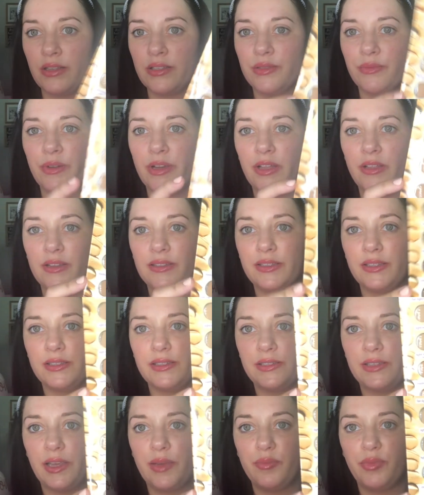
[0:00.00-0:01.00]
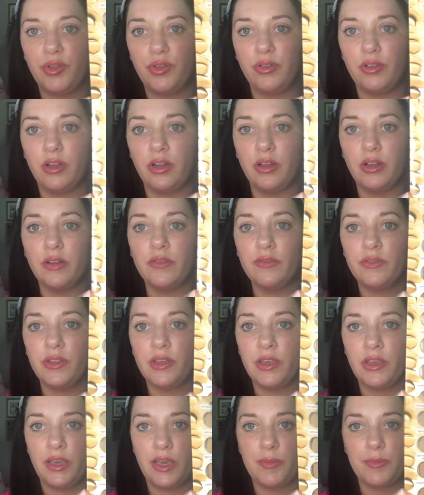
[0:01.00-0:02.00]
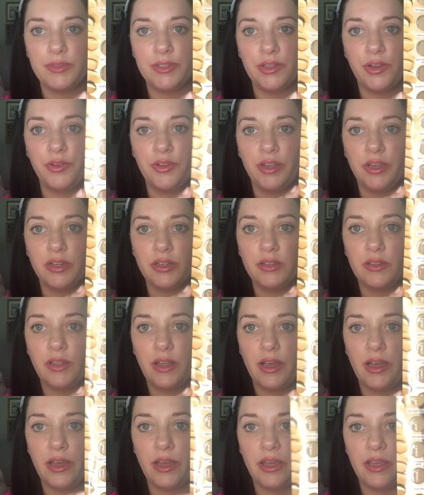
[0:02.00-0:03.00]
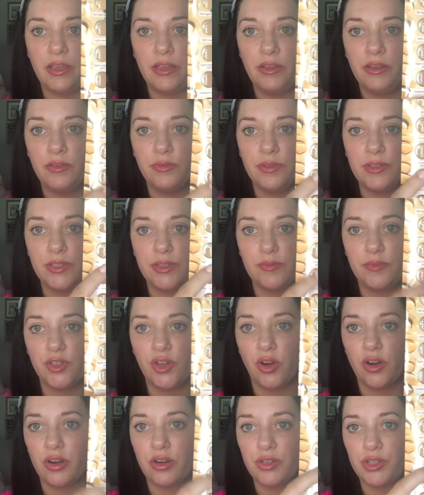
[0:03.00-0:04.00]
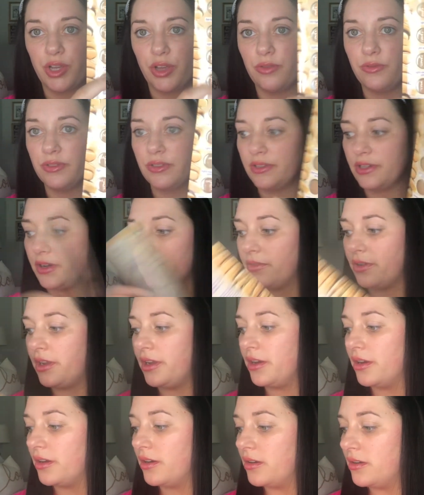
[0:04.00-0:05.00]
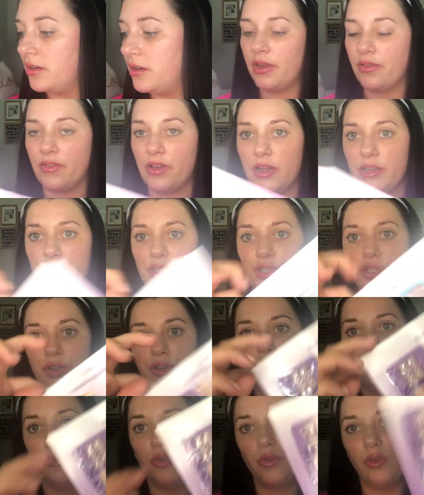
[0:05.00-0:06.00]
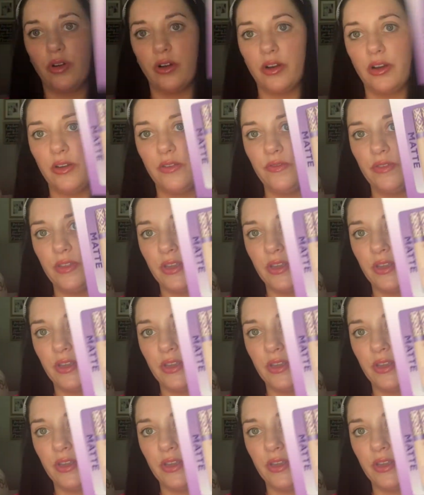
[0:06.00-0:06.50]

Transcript: as well as a sample of the Amazonian clay with some darker tones down here. I've got two more of